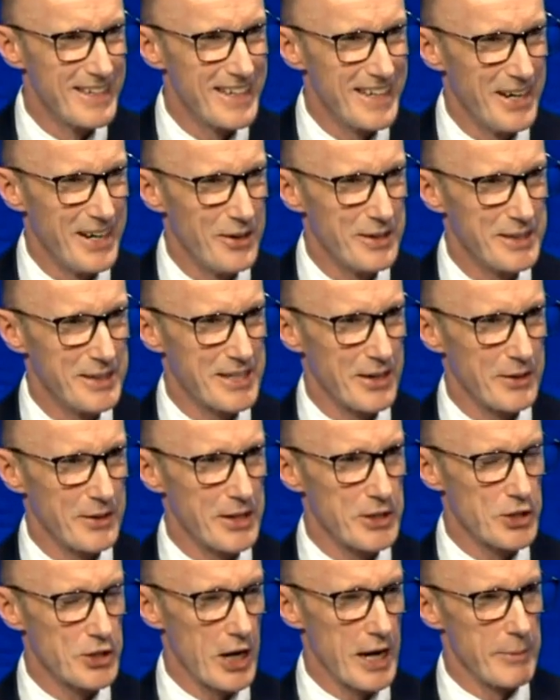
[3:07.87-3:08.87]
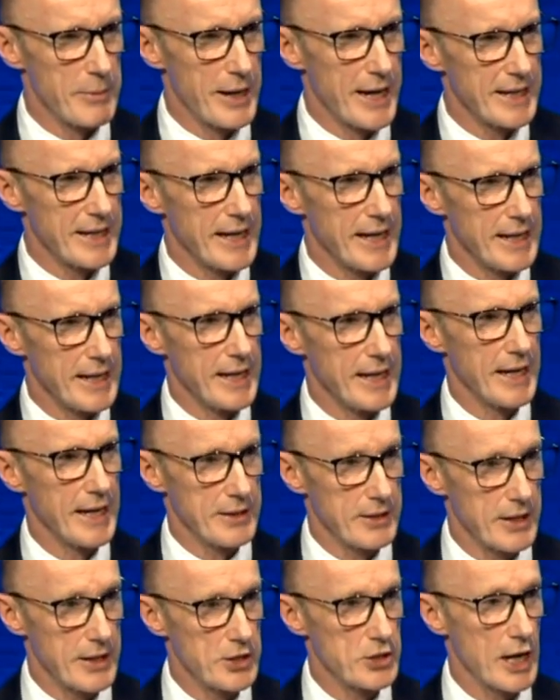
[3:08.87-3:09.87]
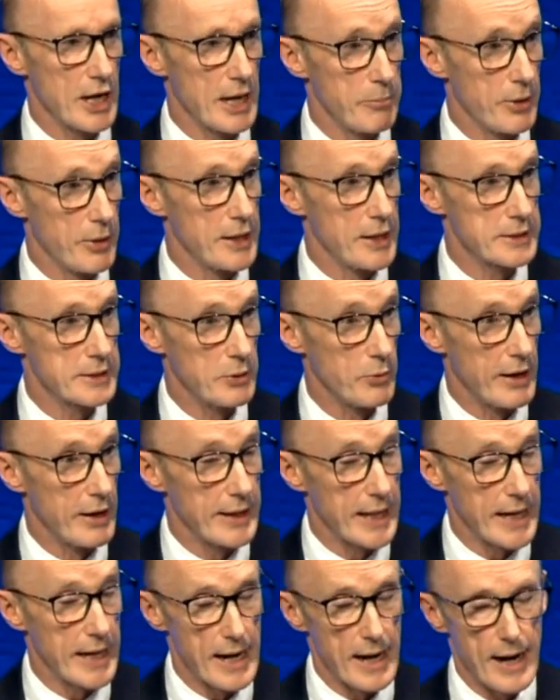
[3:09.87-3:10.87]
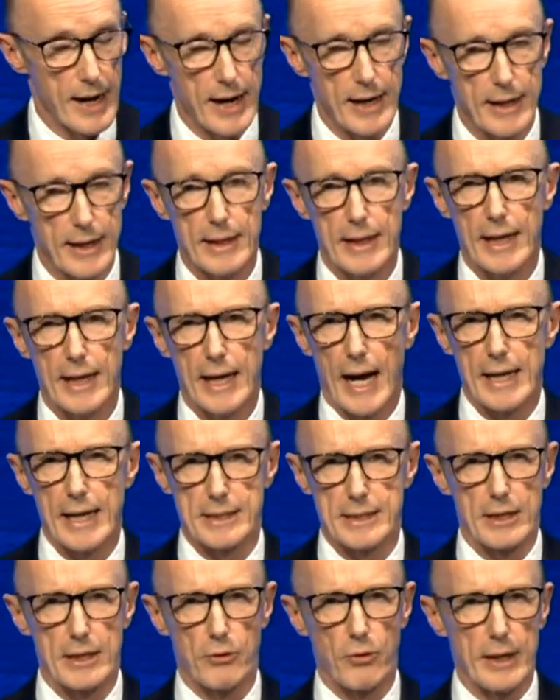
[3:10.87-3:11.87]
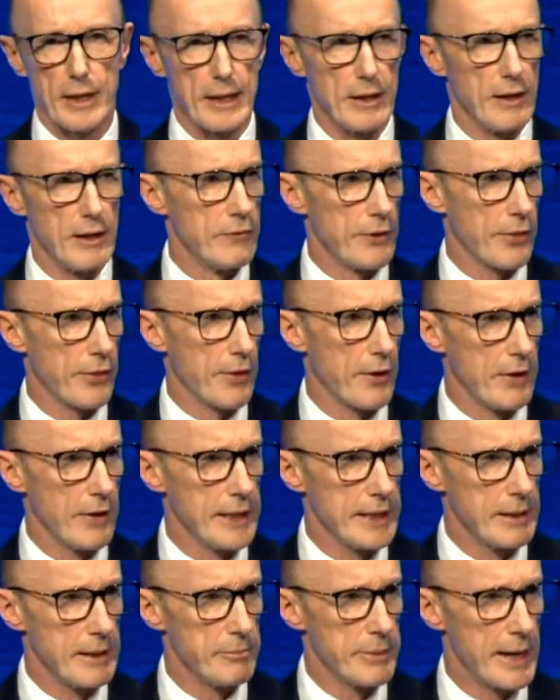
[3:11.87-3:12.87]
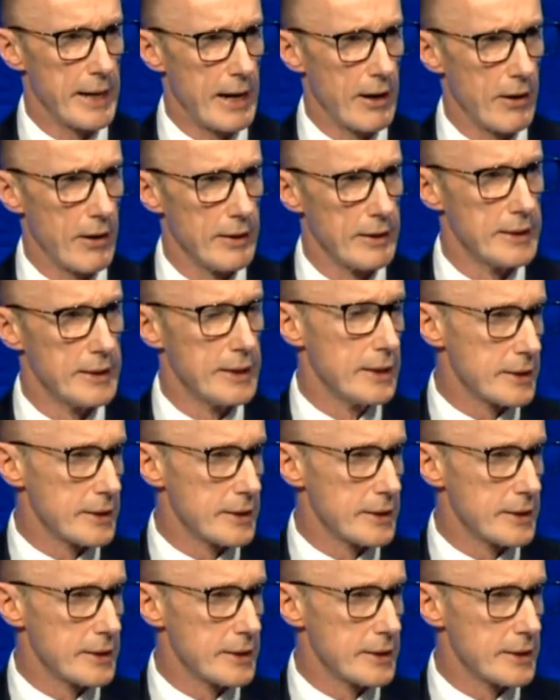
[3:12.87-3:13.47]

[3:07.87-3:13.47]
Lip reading: And so the chairman, the chairperson, whoever they are, has a degree of authority and power.